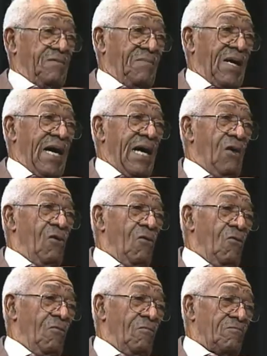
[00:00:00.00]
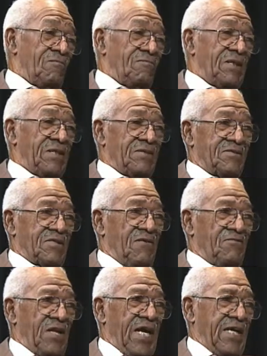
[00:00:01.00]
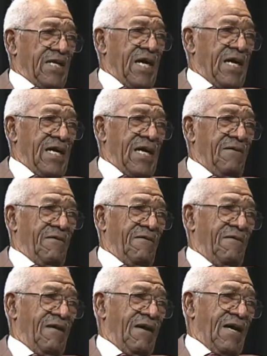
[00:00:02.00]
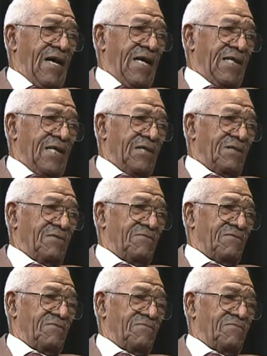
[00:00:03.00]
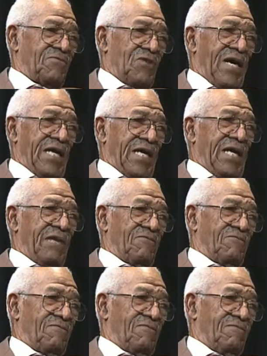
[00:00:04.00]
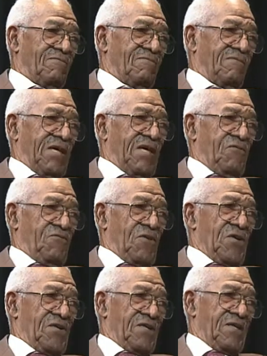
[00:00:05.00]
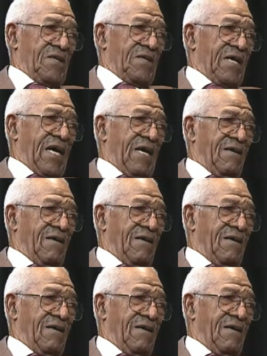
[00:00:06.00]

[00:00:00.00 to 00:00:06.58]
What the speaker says: buy a home and stuff like that, I didn't try to get any further than that.